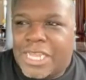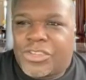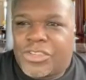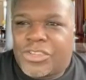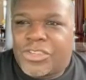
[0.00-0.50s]

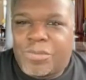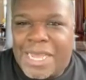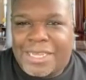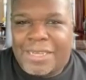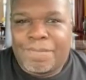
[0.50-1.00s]
that you
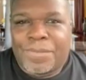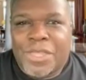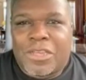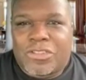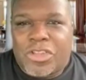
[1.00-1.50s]
make.
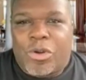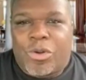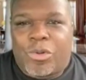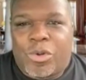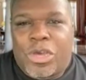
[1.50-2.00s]

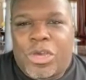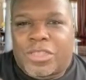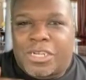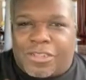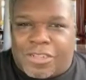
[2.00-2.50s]
So
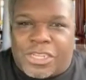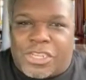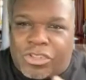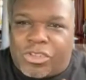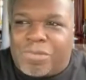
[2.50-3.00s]
the
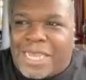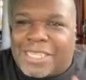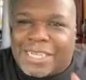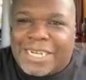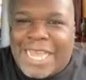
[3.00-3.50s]
decisions you
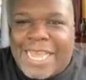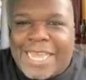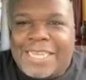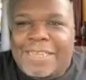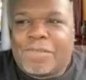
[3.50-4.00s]
make
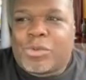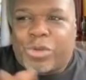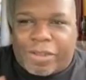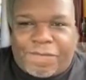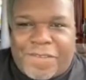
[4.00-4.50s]
today
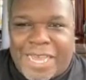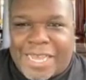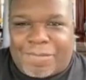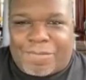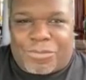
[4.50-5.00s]
will affect